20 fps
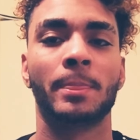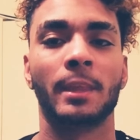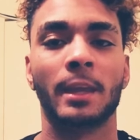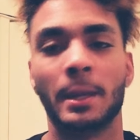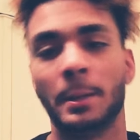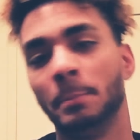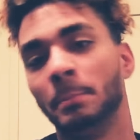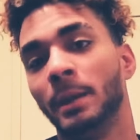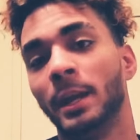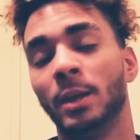
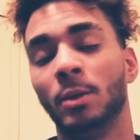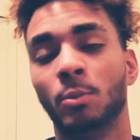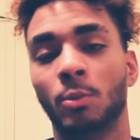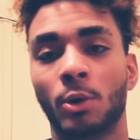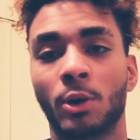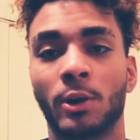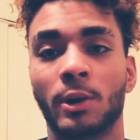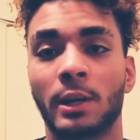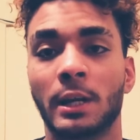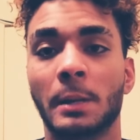It may
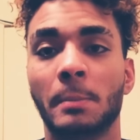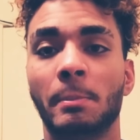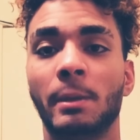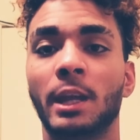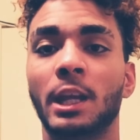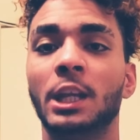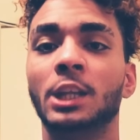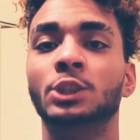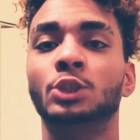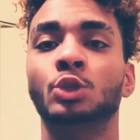work, it
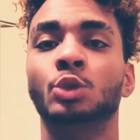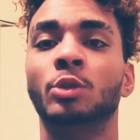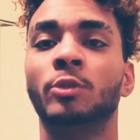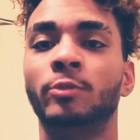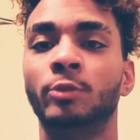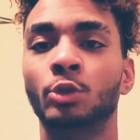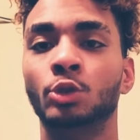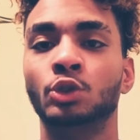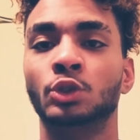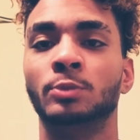may get you a
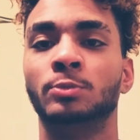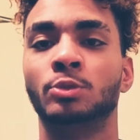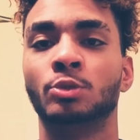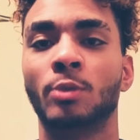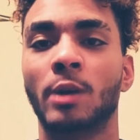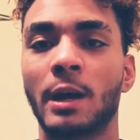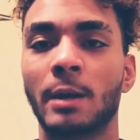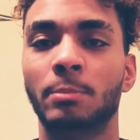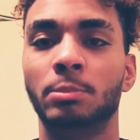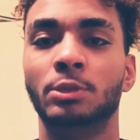few
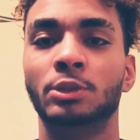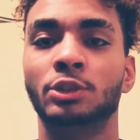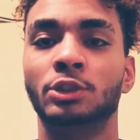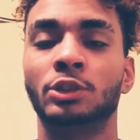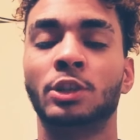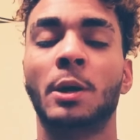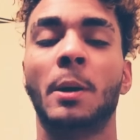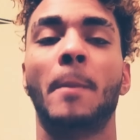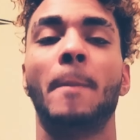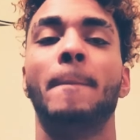
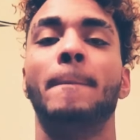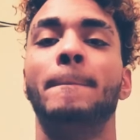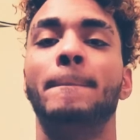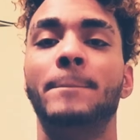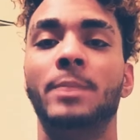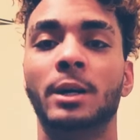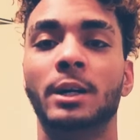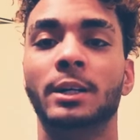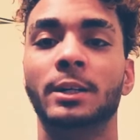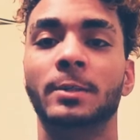subscribers,
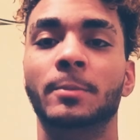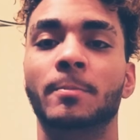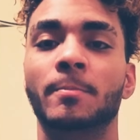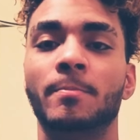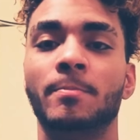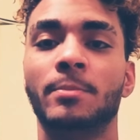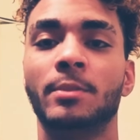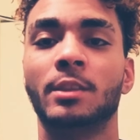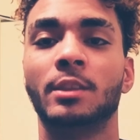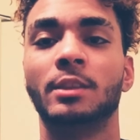but
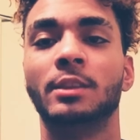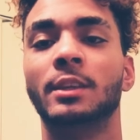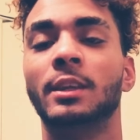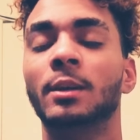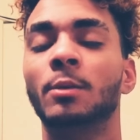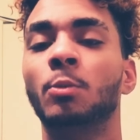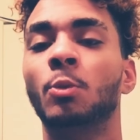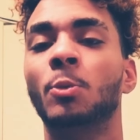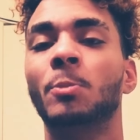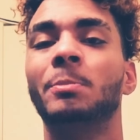
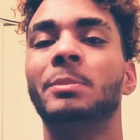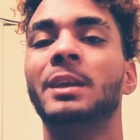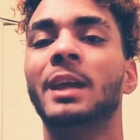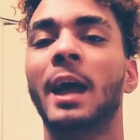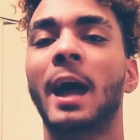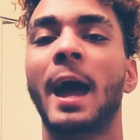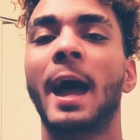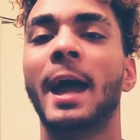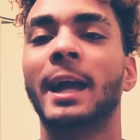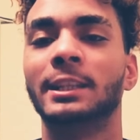it won't be
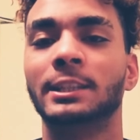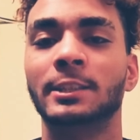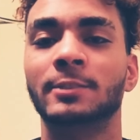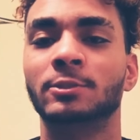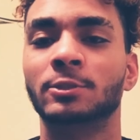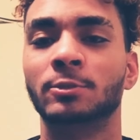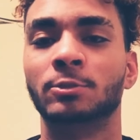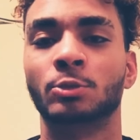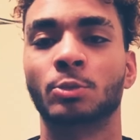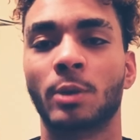active
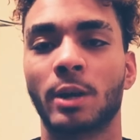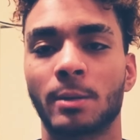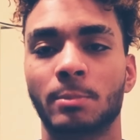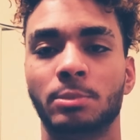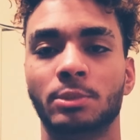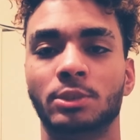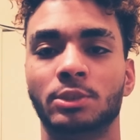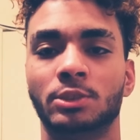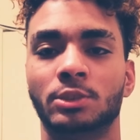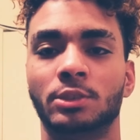
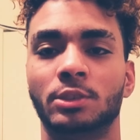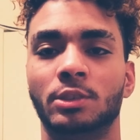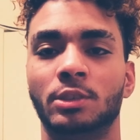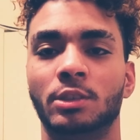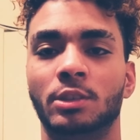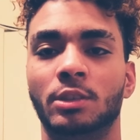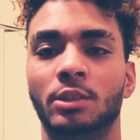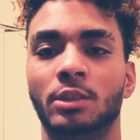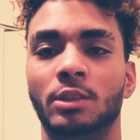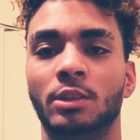subscribers.
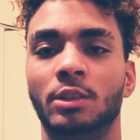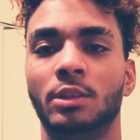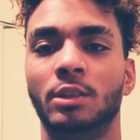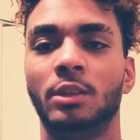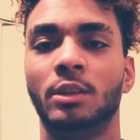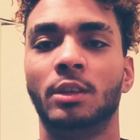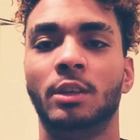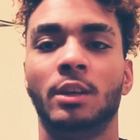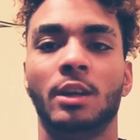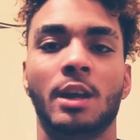
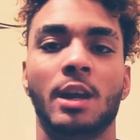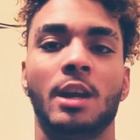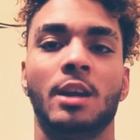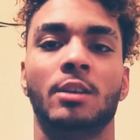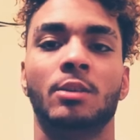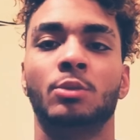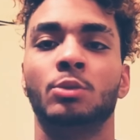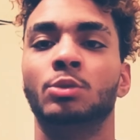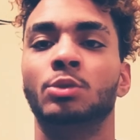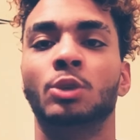
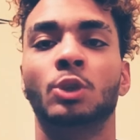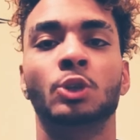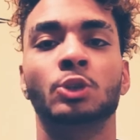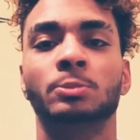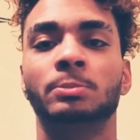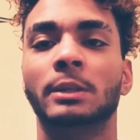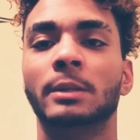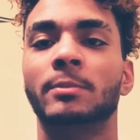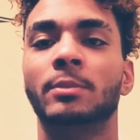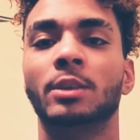And who
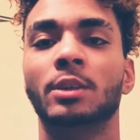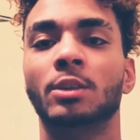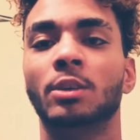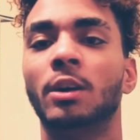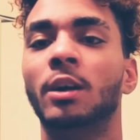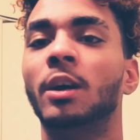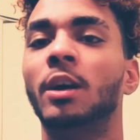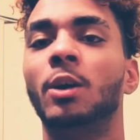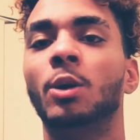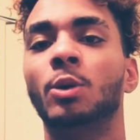knows, maybe
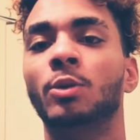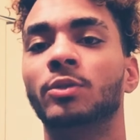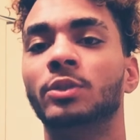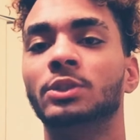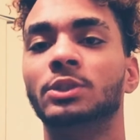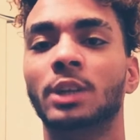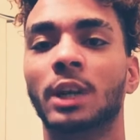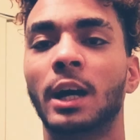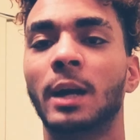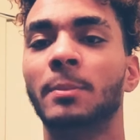over
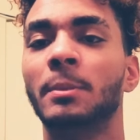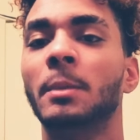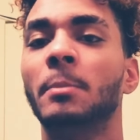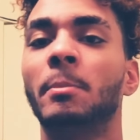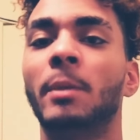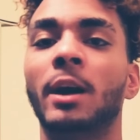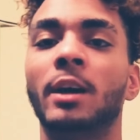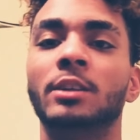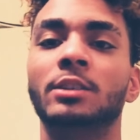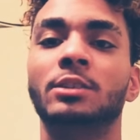time they
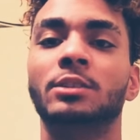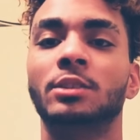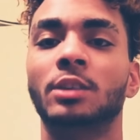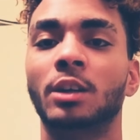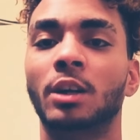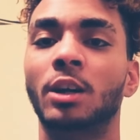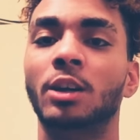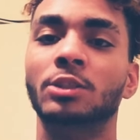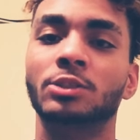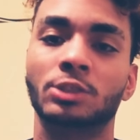might
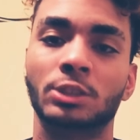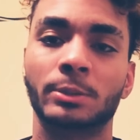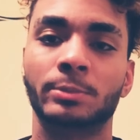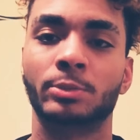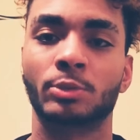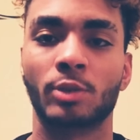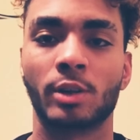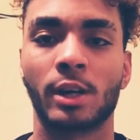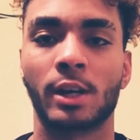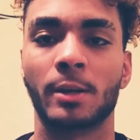
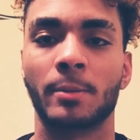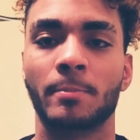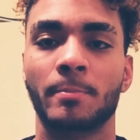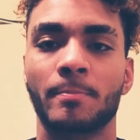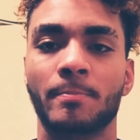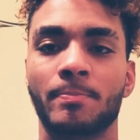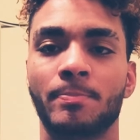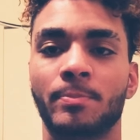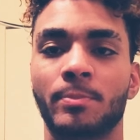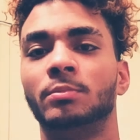unsubscribe.
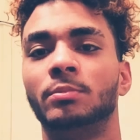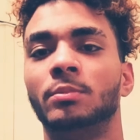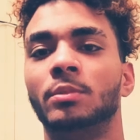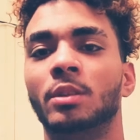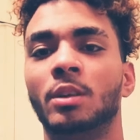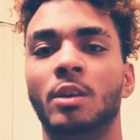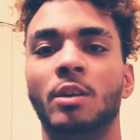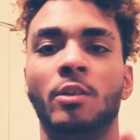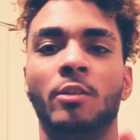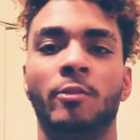
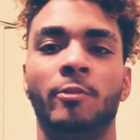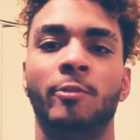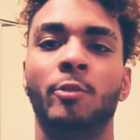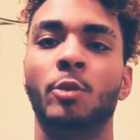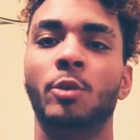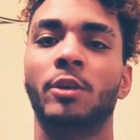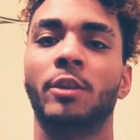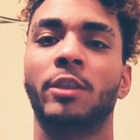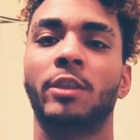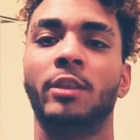
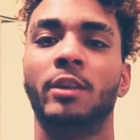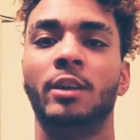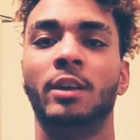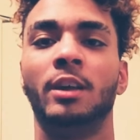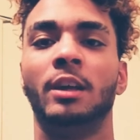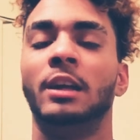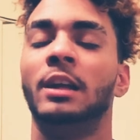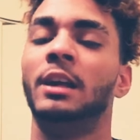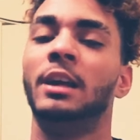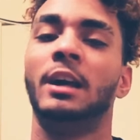Fourth,
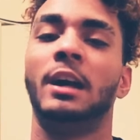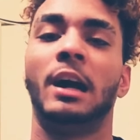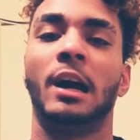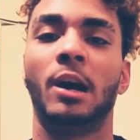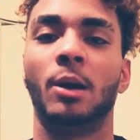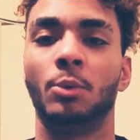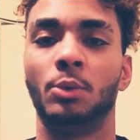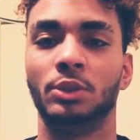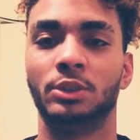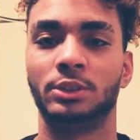
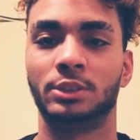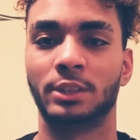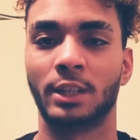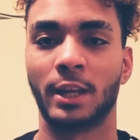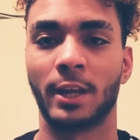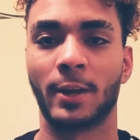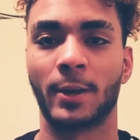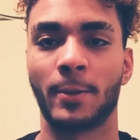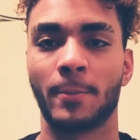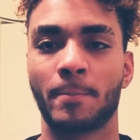I would
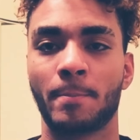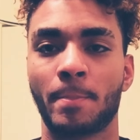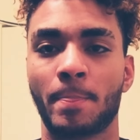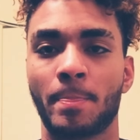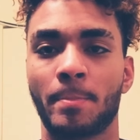say